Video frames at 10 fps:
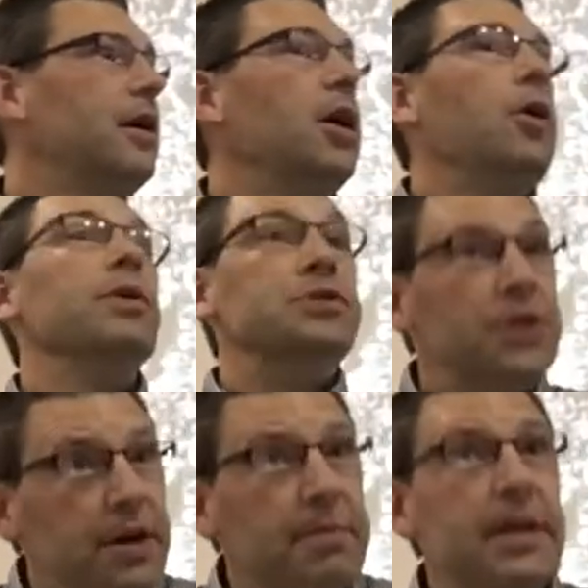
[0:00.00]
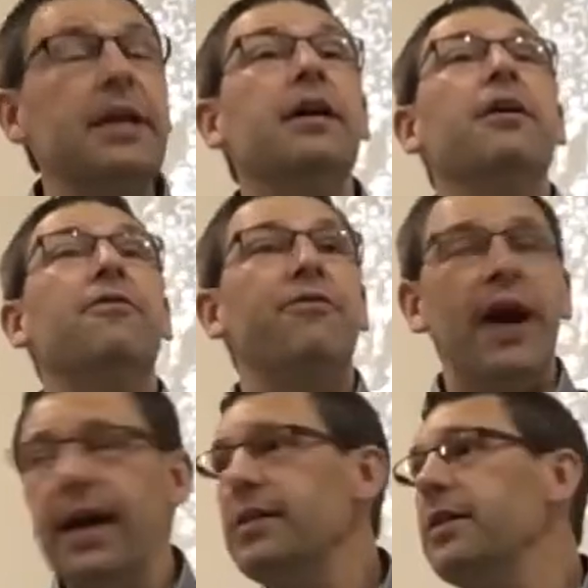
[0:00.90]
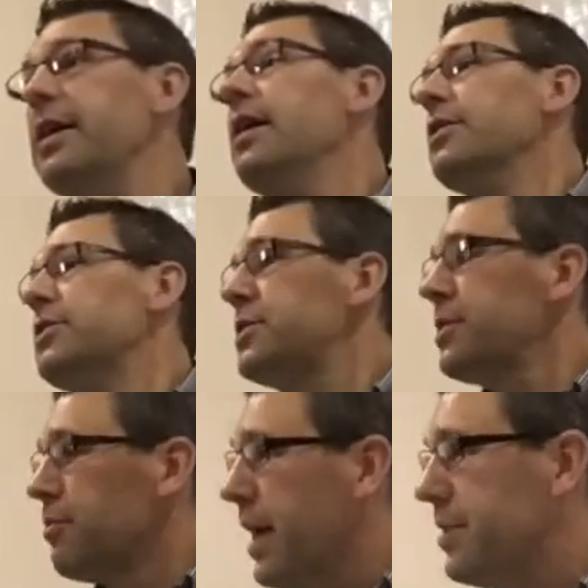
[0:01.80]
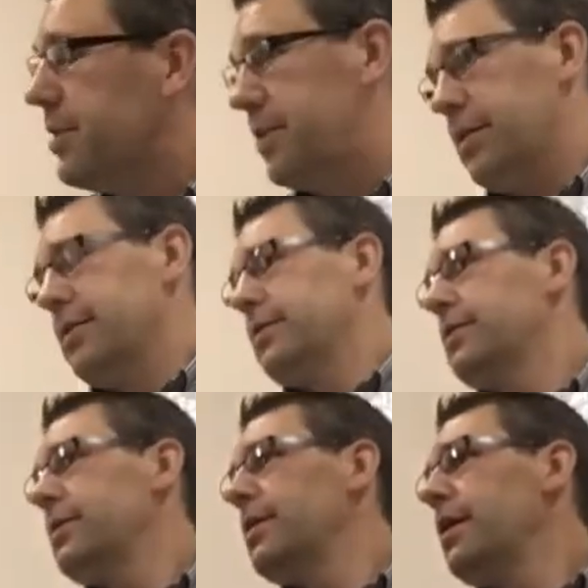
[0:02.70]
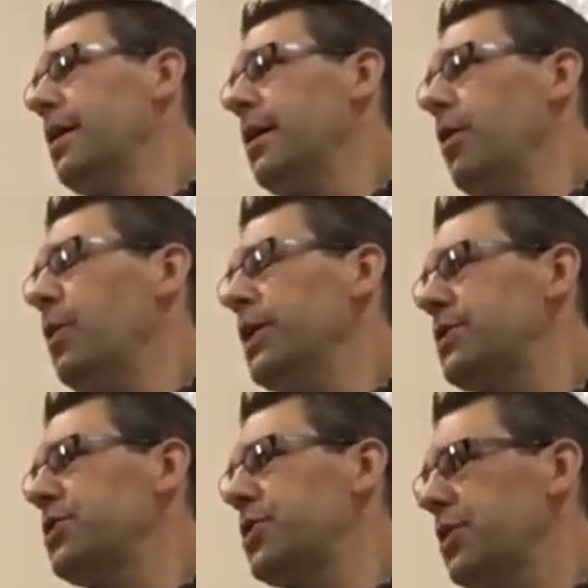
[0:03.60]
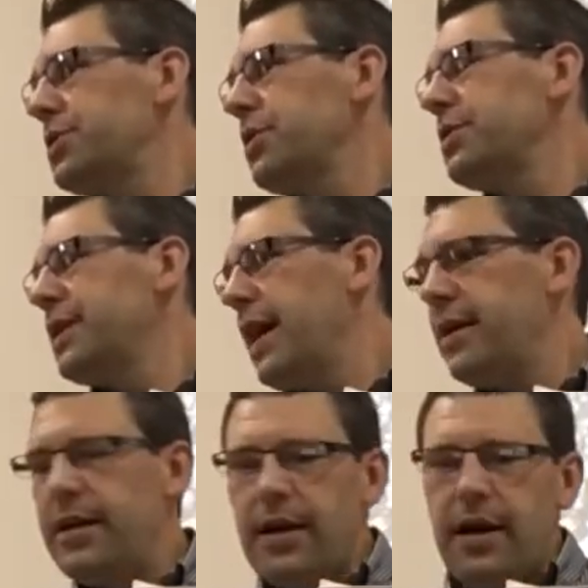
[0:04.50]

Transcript: When Germany finally surrendered, Winston Churchill said,